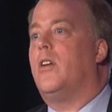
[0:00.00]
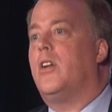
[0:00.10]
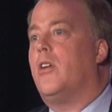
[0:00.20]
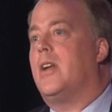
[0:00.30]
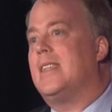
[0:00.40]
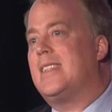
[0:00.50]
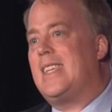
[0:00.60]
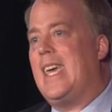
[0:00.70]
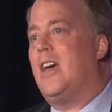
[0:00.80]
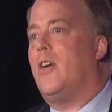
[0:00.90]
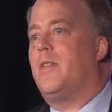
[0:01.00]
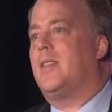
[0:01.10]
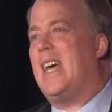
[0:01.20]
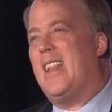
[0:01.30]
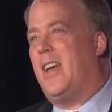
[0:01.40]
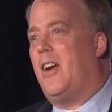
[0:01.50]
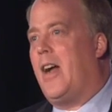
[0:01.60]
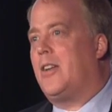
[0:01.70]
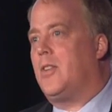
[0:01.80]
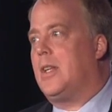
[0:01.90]
Or you're at a scale that that layer
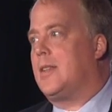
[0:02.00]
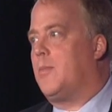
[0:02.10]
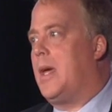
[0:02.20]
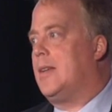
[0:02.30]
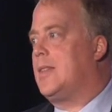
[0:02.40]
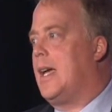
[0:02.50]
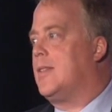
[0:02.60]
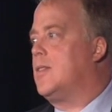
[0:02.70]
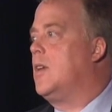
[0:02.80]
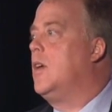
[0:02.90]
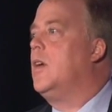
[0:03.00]
actually doesn't make sense